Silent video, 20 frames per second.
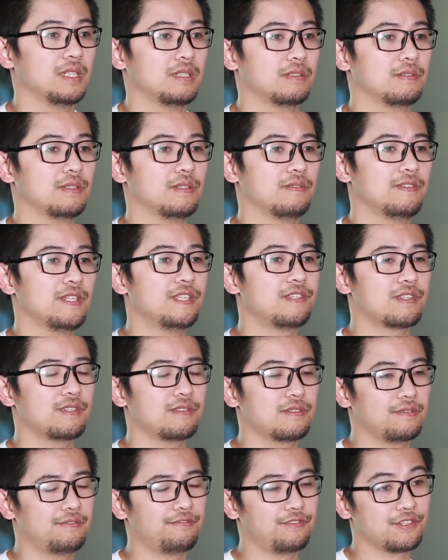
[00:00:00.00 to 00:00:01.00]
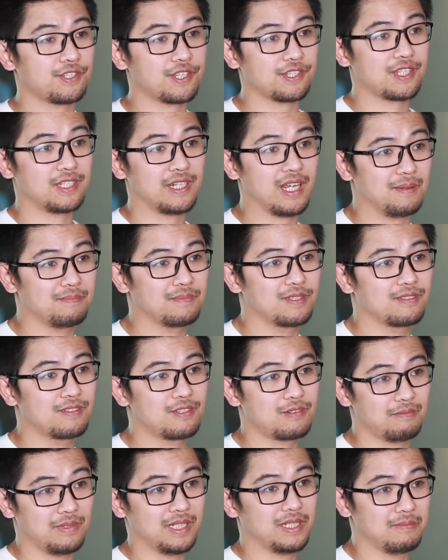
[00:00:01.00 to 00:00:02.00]
And this is the first step
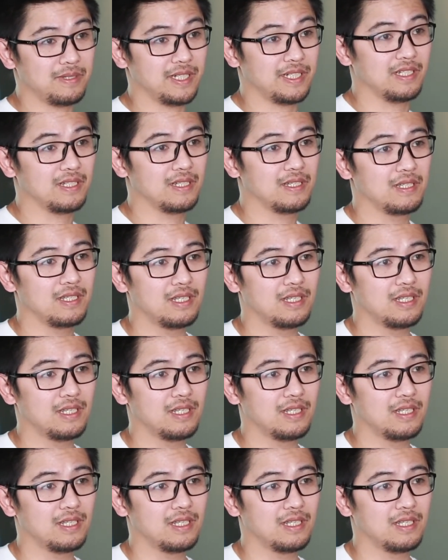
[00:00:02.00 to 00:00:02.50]
to make money.